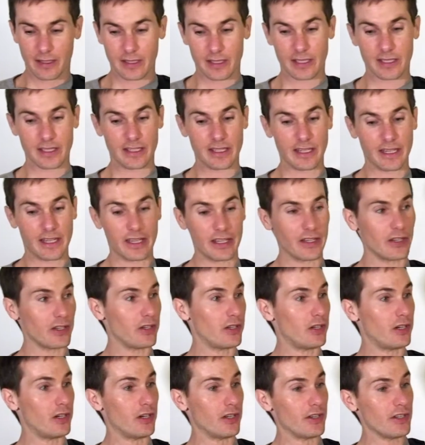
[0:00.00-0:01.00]
stick it
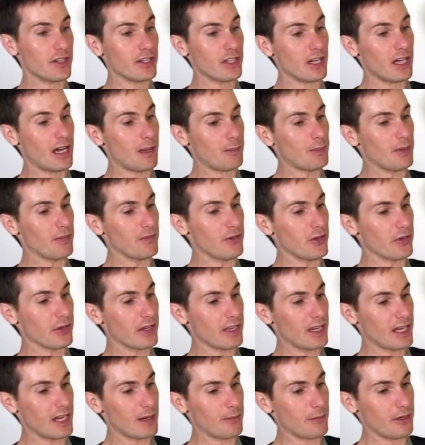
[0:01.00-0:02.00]
on top of your
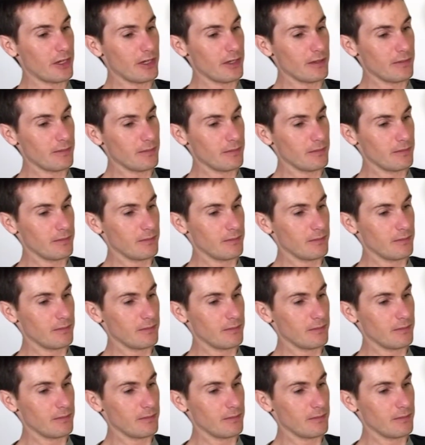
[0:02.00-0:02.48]
camera